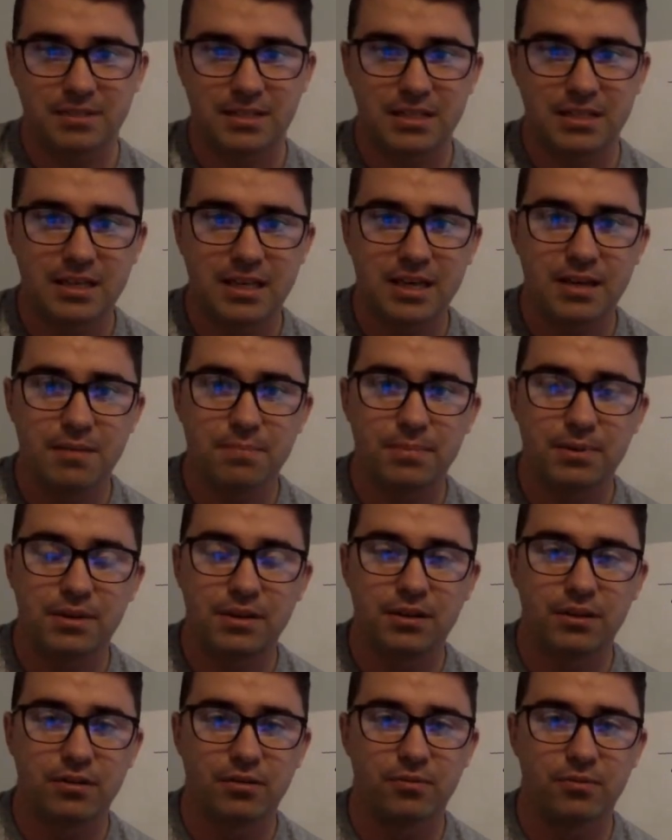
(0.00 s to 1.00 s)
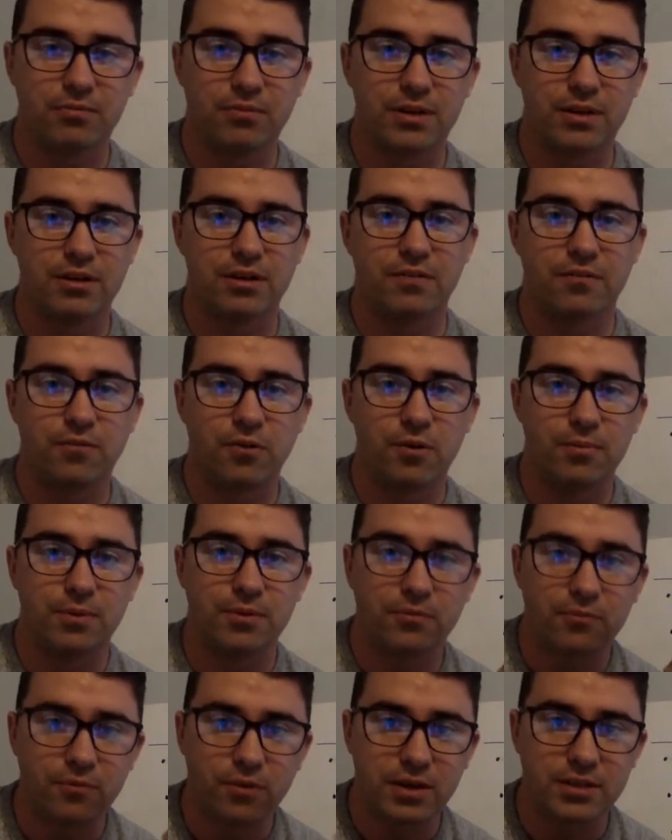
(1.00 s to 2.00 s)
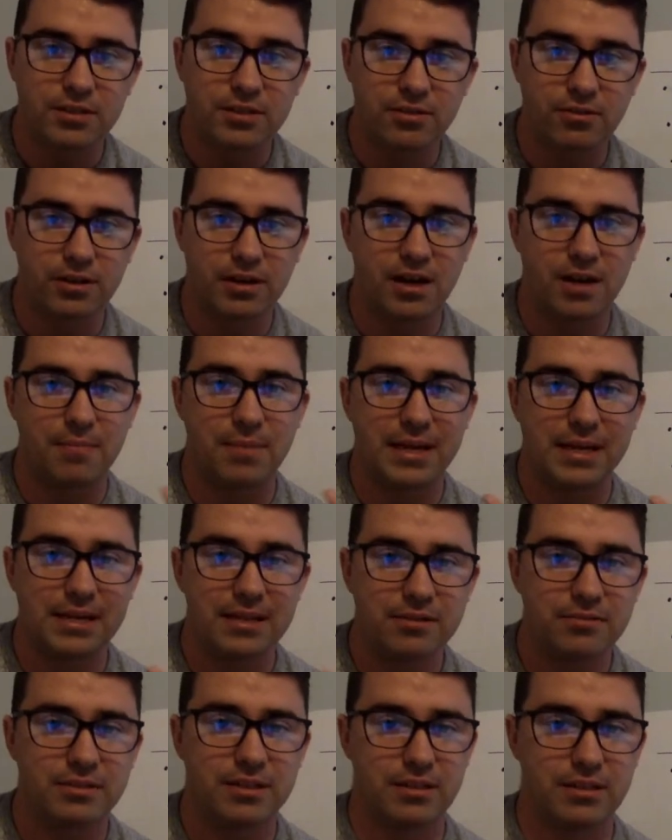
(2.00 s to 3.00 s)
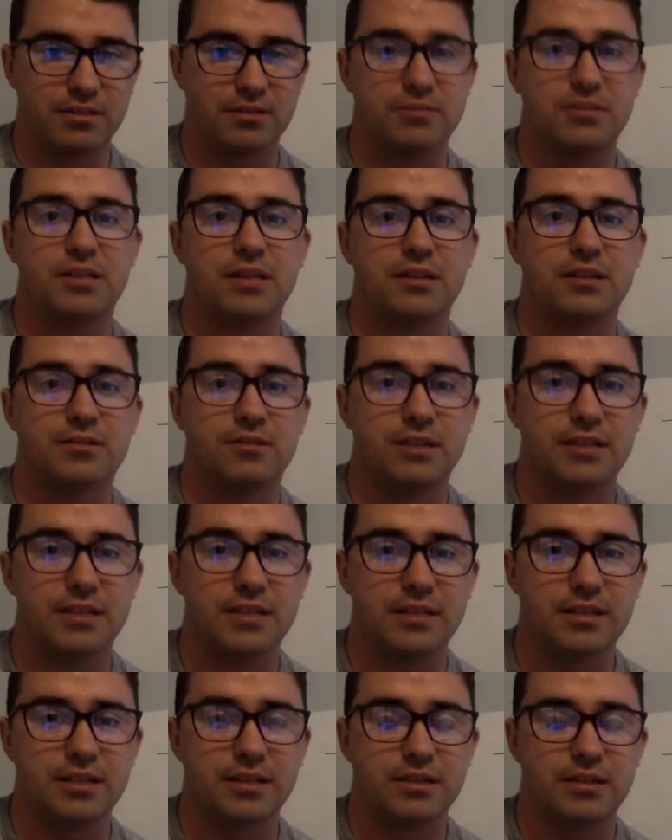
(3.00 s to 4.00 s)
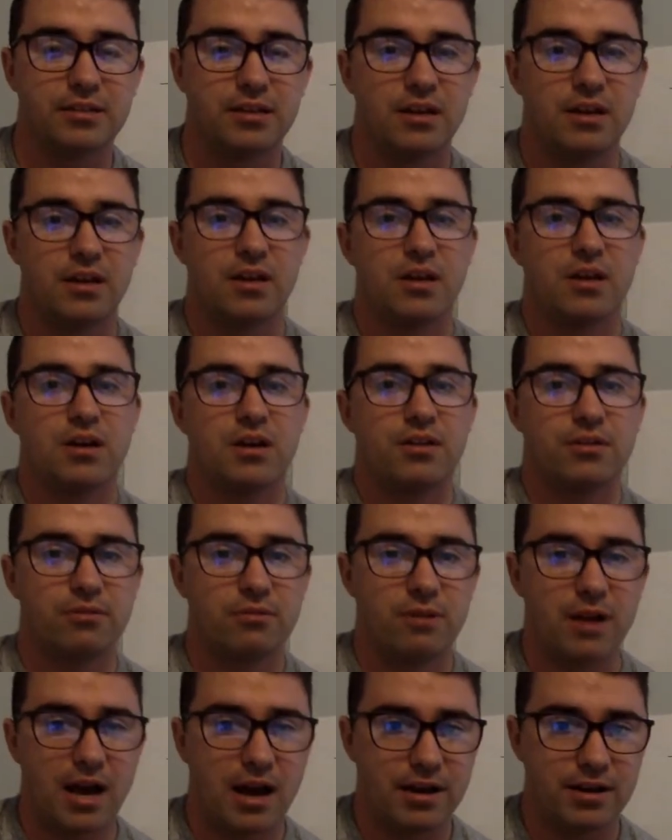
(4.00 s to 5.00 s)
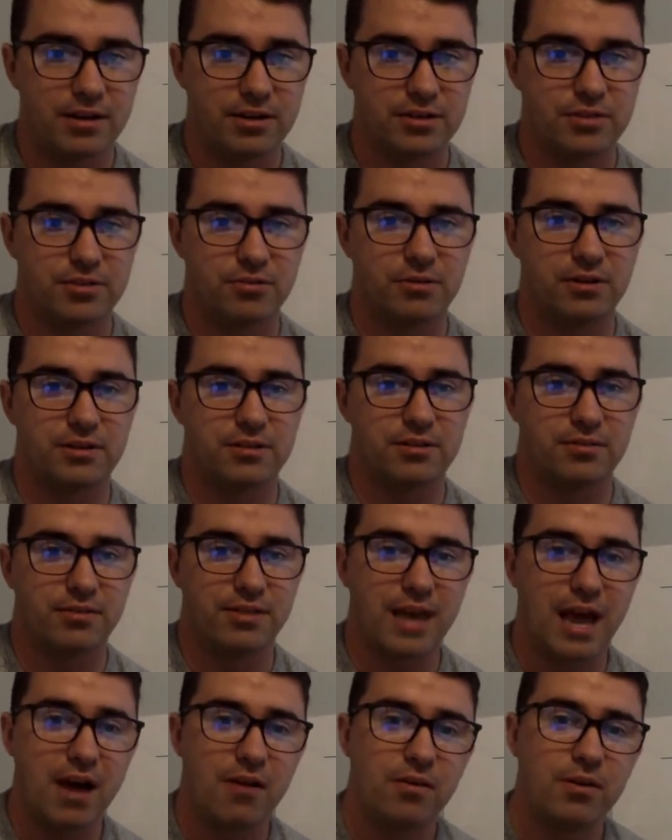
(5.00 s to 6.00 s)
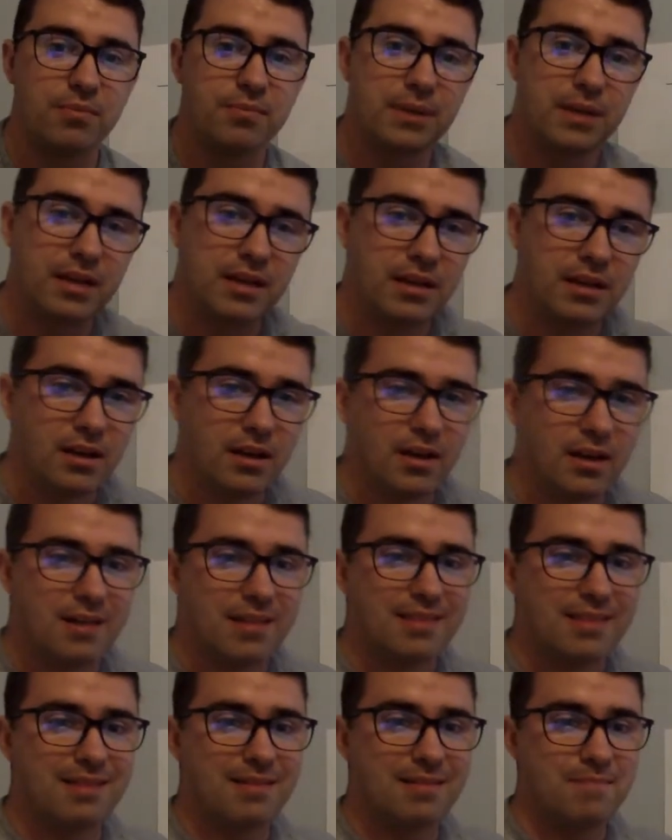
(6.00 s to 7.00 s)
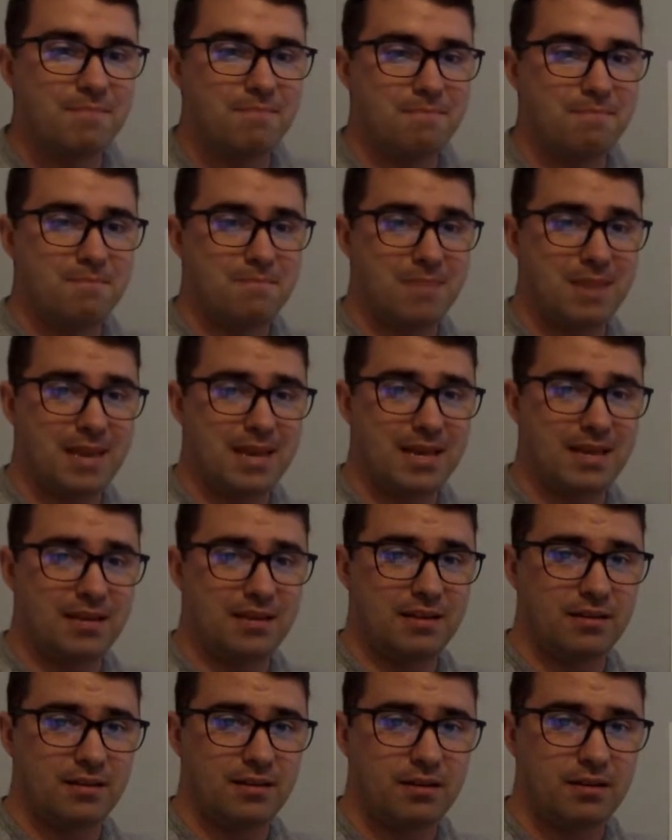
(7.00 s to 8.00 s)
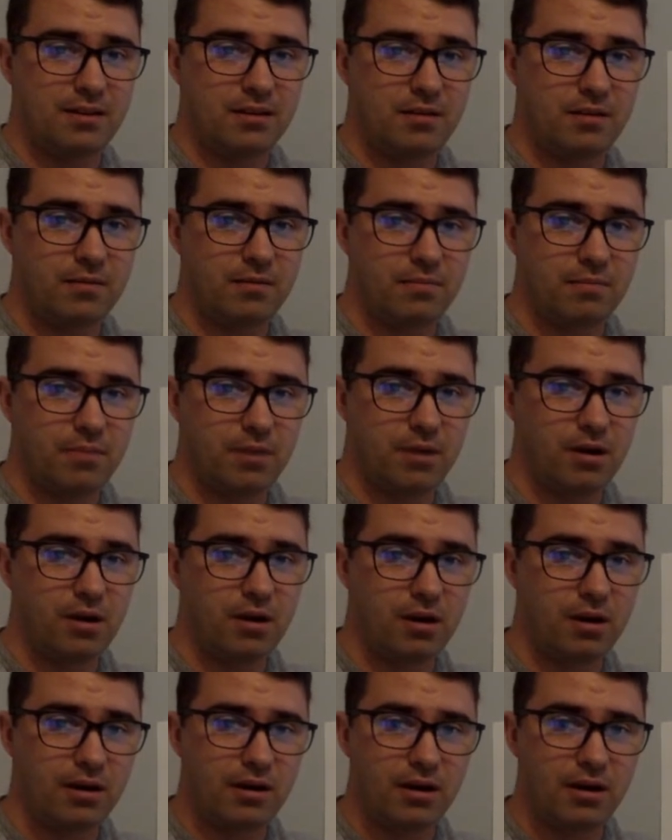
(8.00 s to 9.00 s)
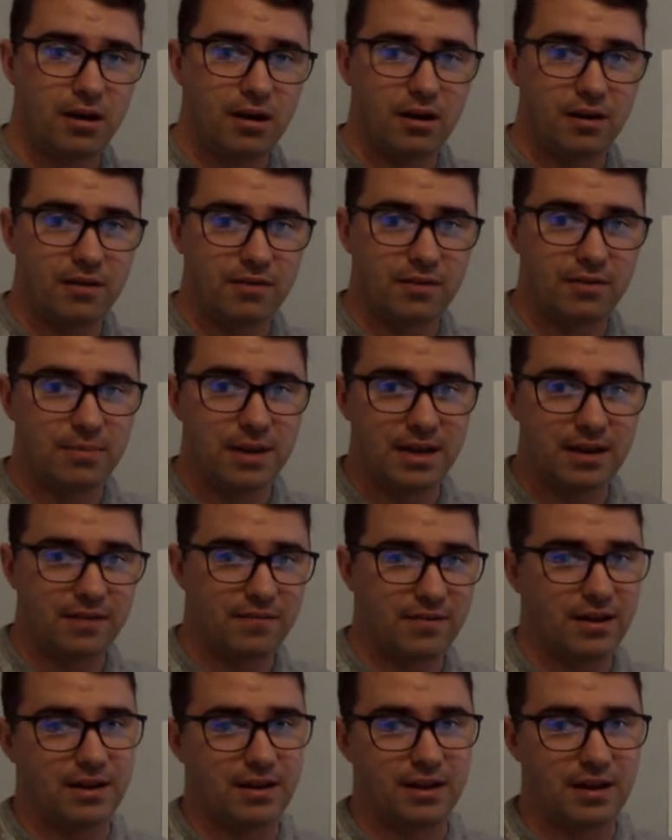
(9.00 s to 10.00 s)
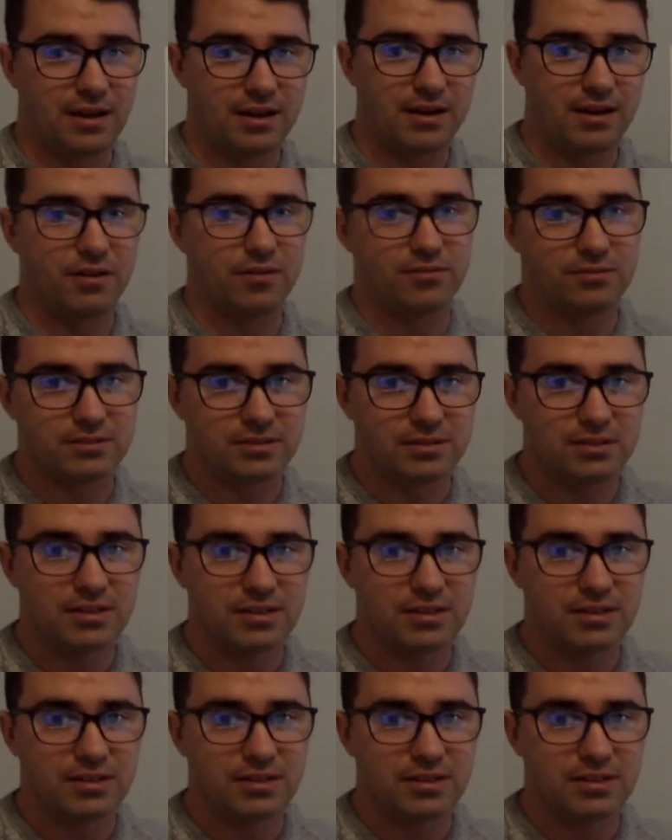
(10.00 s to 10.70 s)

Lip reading: keep your reader informed of what's going on by using those sensory details throughout your story. So that will be the main part of your main event. I know it